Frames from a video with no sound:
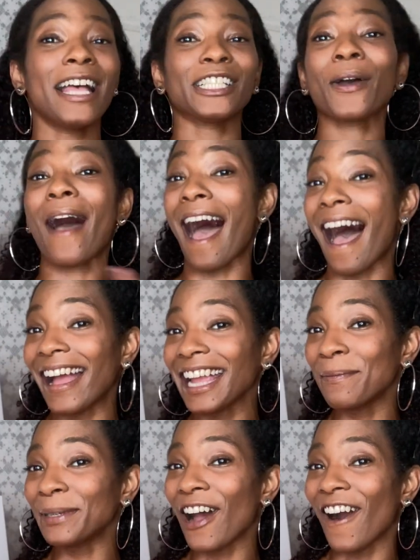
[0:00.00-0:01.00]
So I
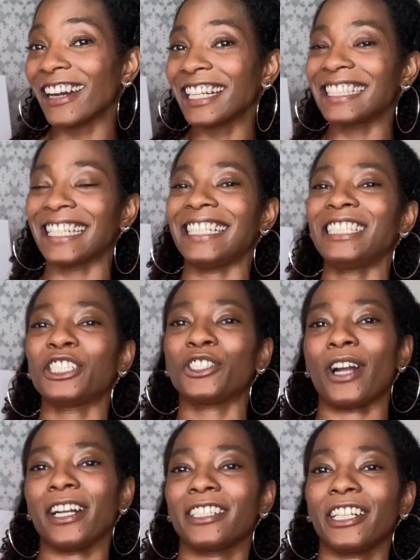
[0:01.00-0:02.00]
am an artist and
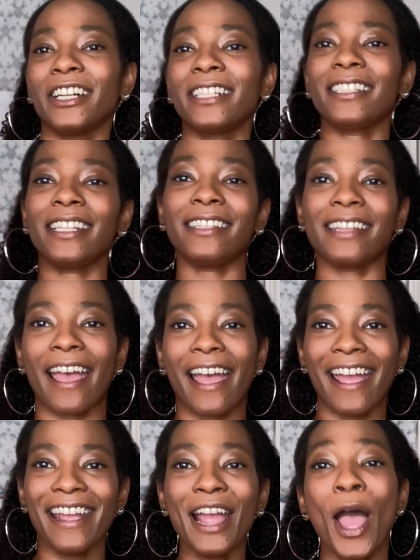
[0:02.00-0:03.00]
instructor, and
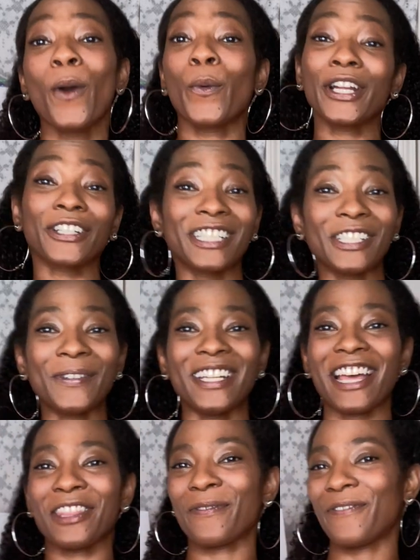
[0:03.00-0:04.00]
today we are going to do
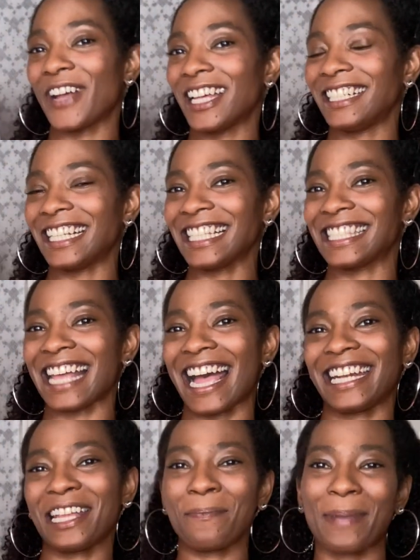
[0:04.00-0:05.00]
another fun and
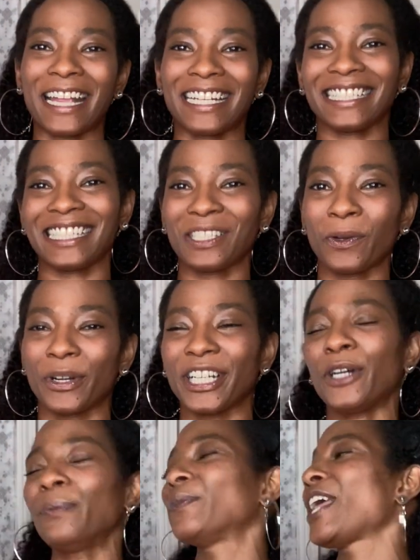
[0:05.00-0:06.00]
exciting painting
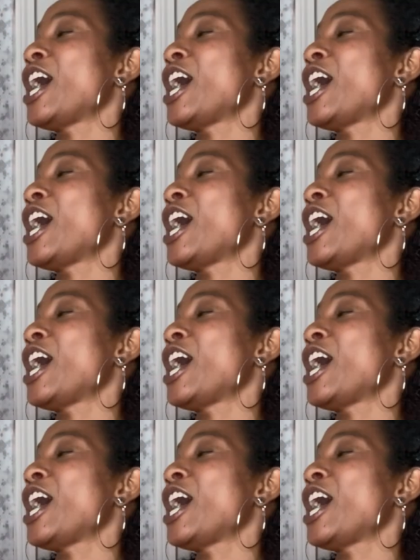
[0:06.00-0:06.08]
tutorial.